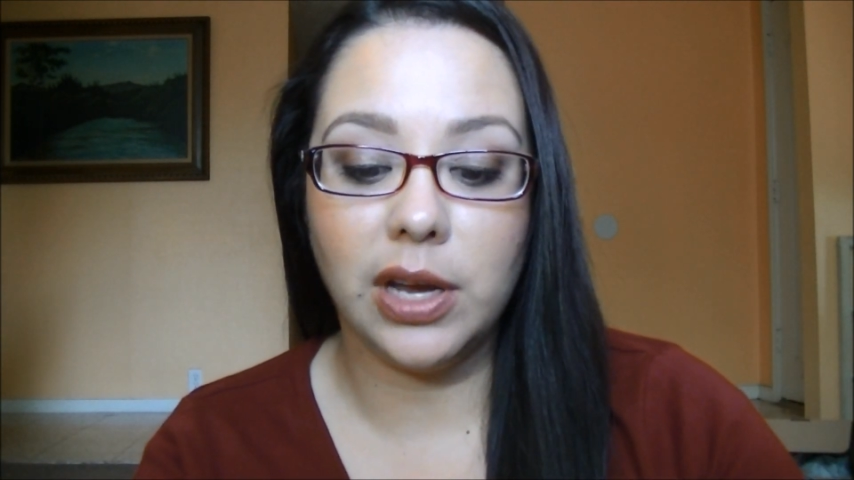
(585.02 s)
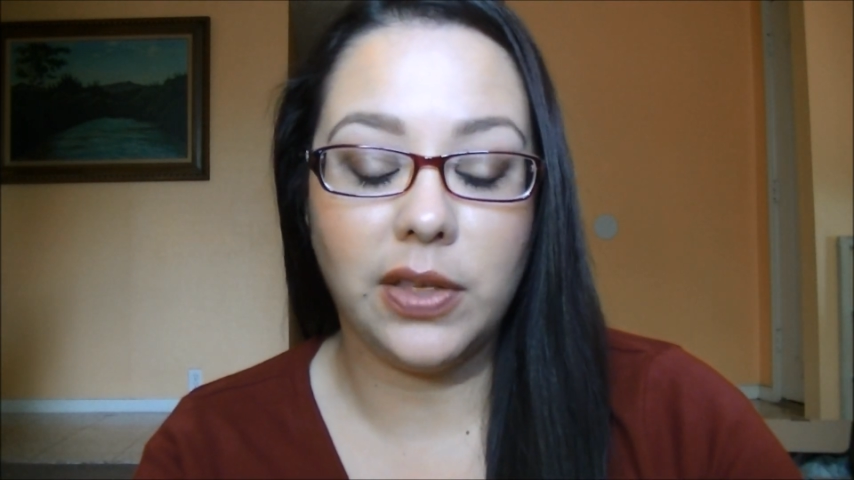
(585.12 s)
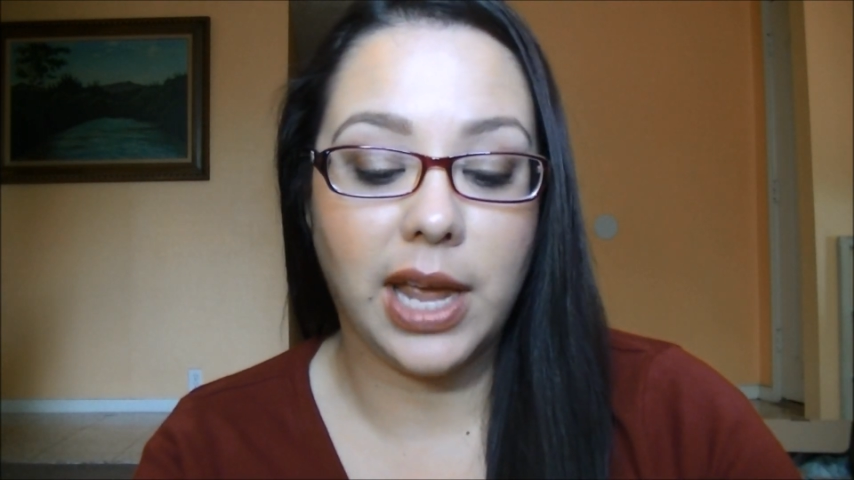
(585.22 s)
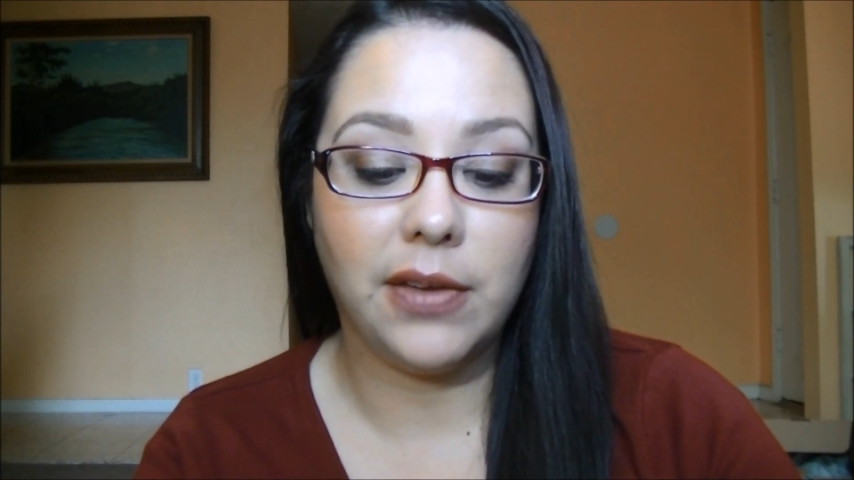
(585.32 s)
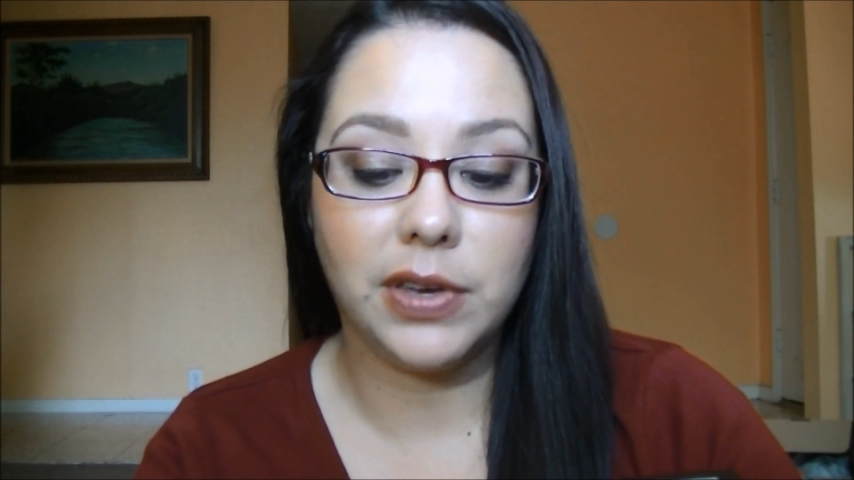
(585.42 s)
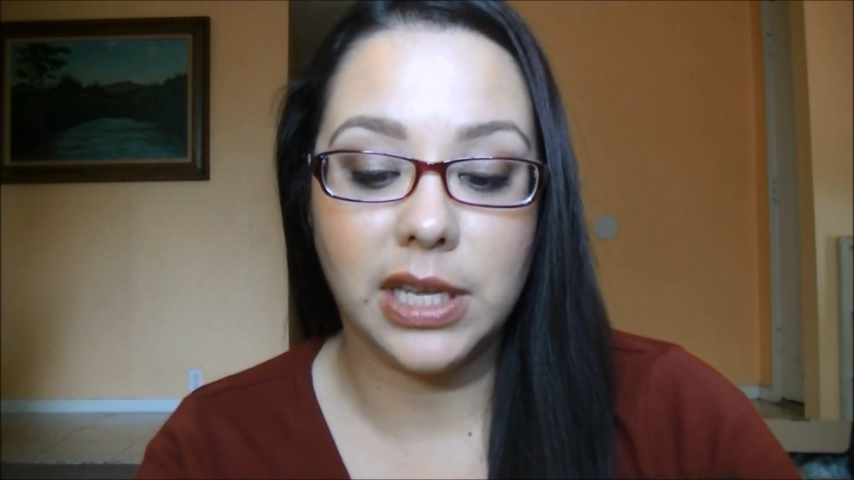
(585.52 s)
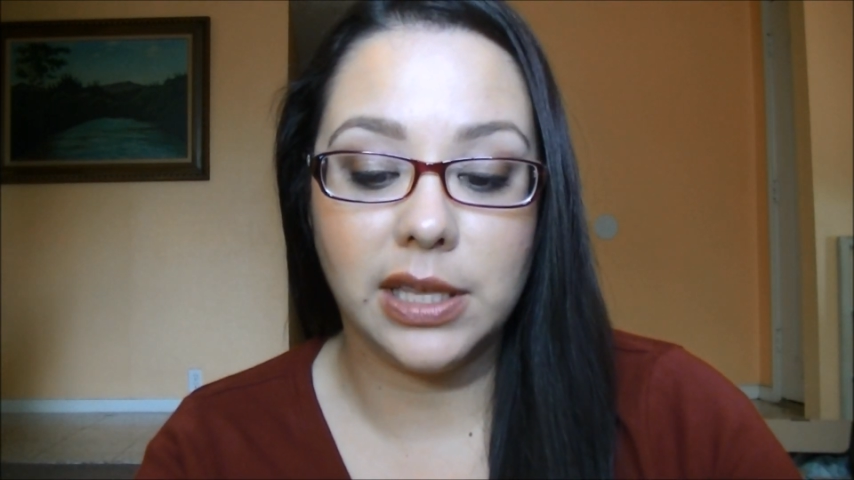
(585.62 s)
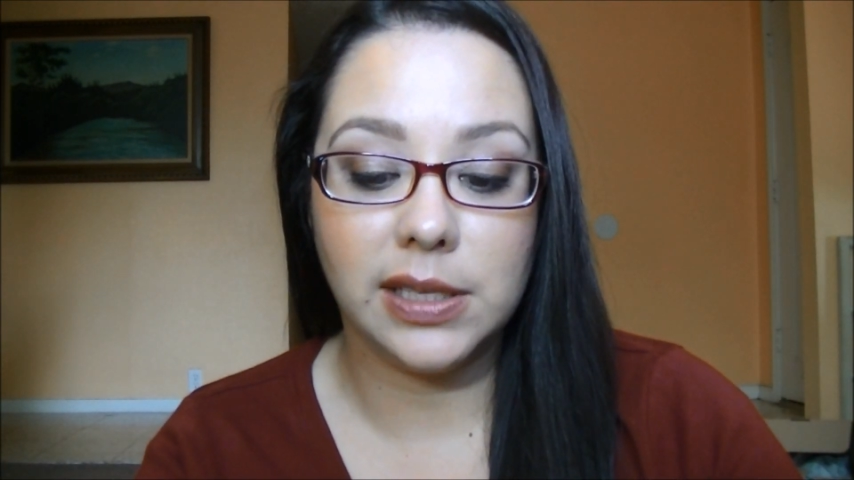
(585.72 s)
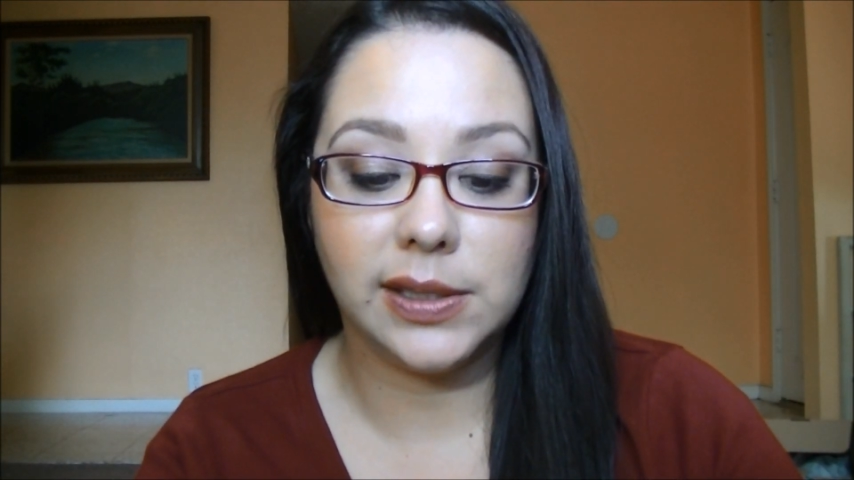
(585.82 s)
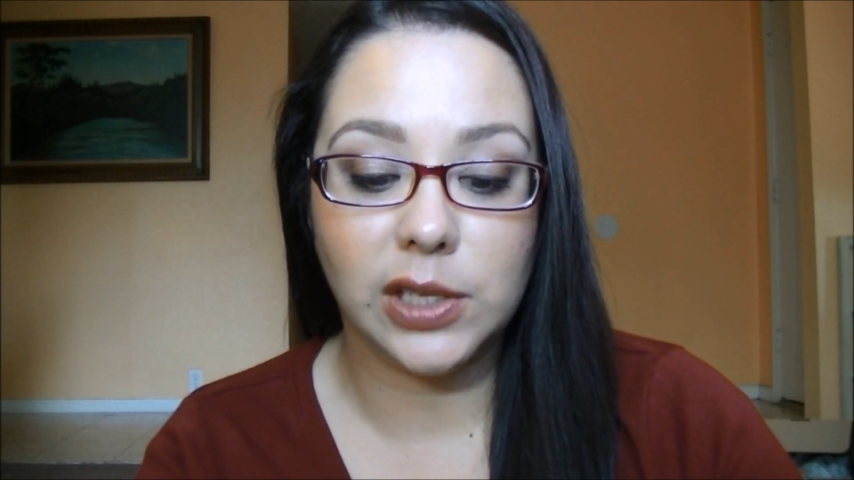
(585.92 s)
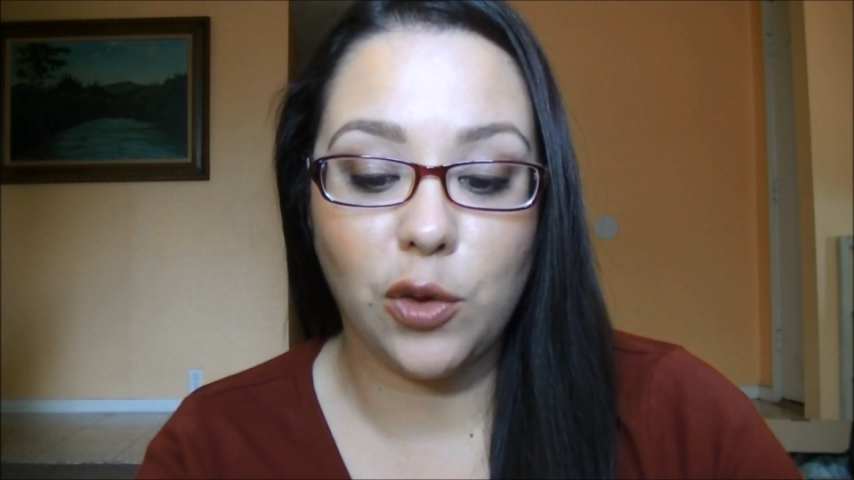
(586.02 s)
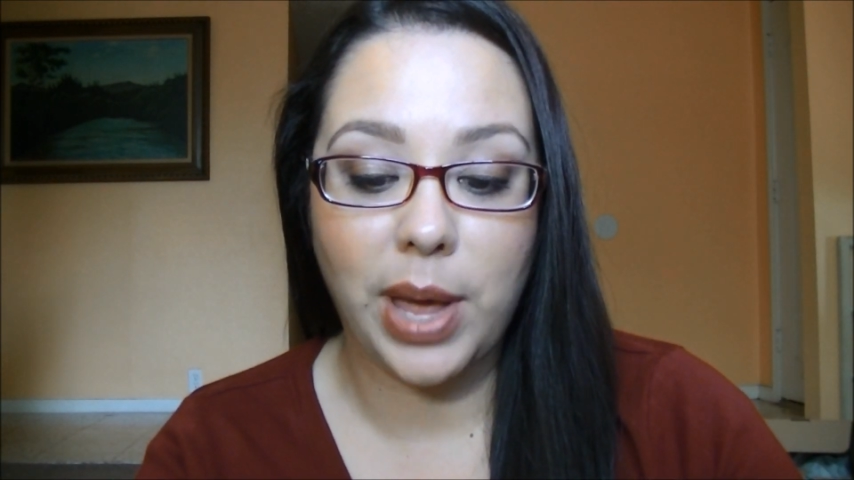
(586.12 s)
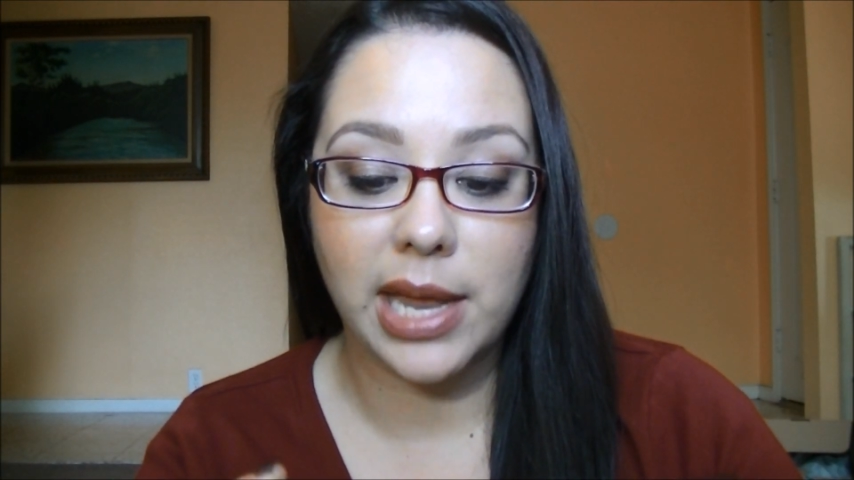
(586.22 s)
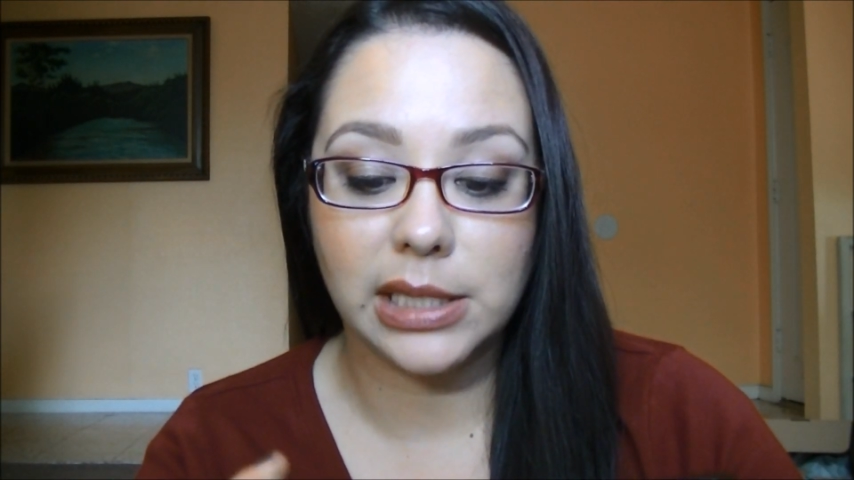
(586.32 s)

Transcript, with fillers: that I have nicked these so bad,